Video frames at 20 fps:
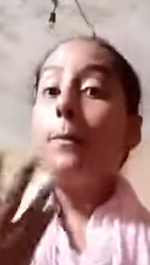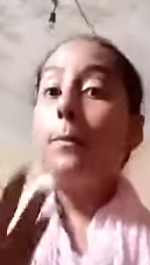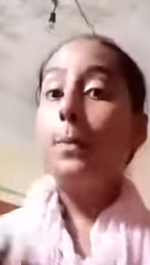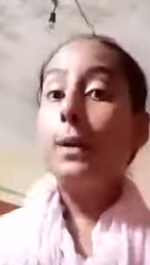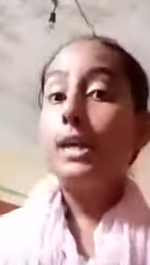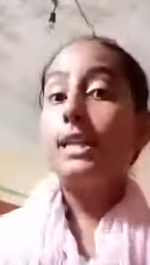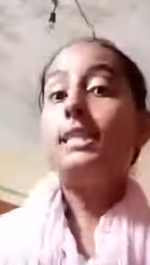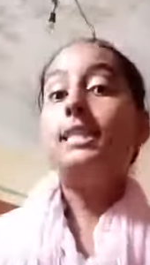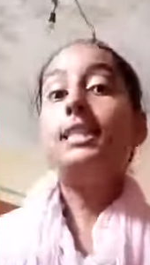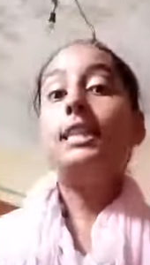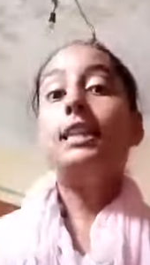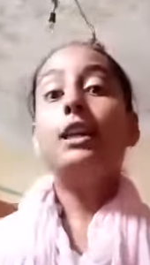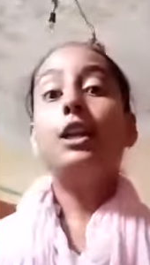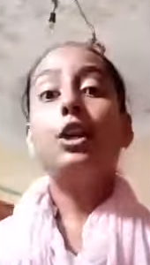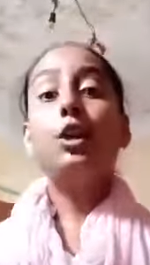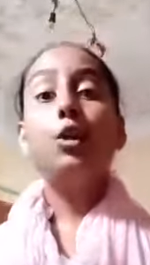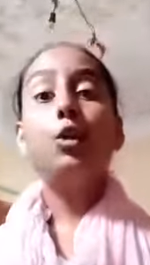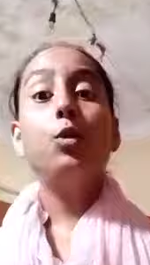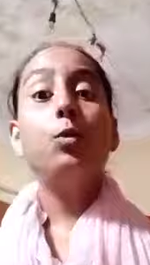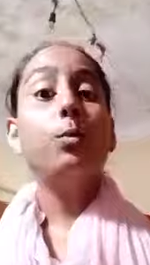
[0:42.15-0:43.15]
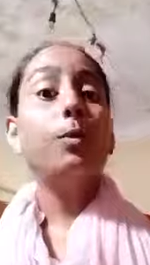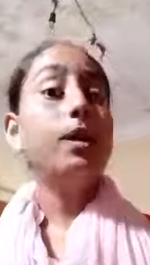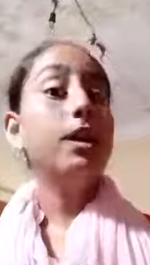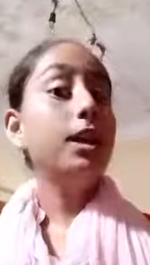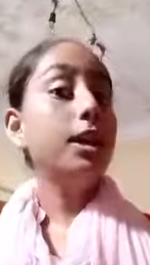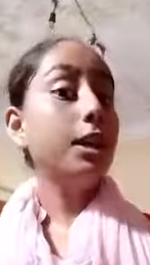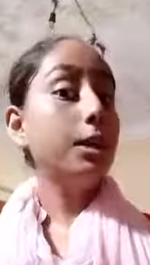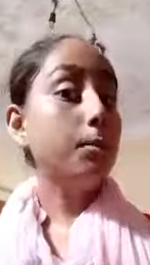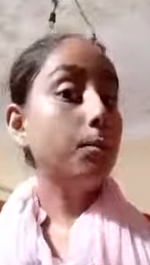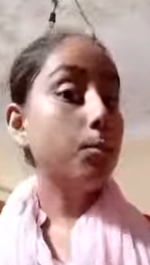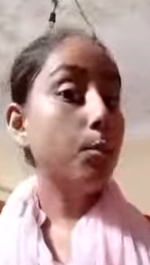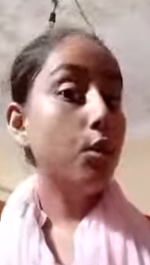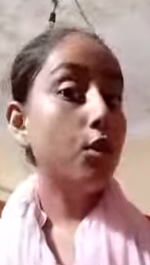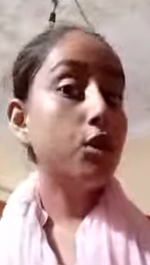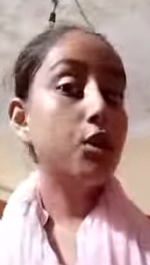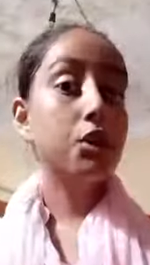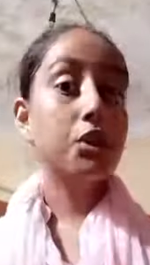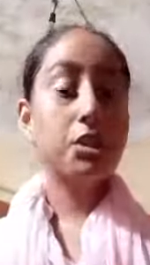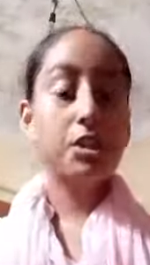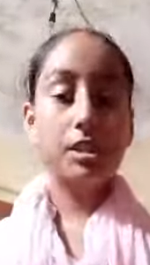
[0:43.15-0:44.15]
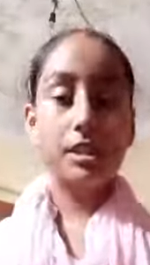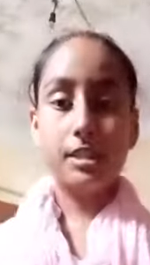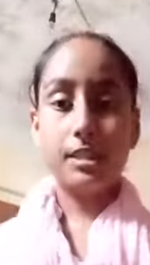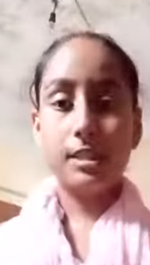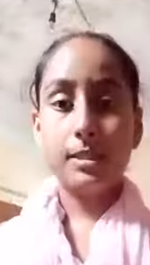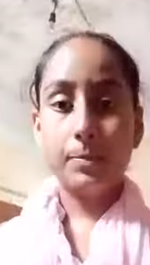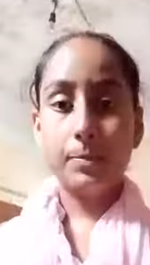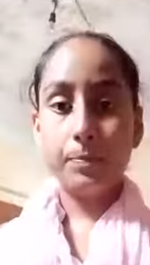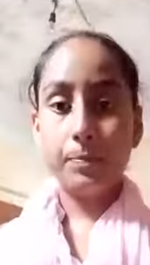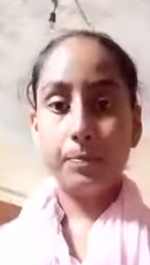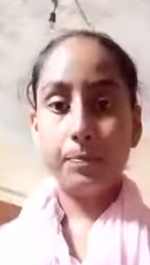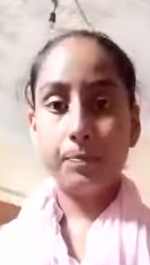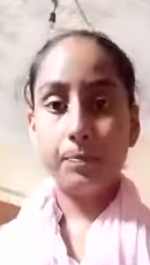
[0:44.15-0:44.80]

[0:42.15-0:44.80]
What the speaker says: basic human emotions.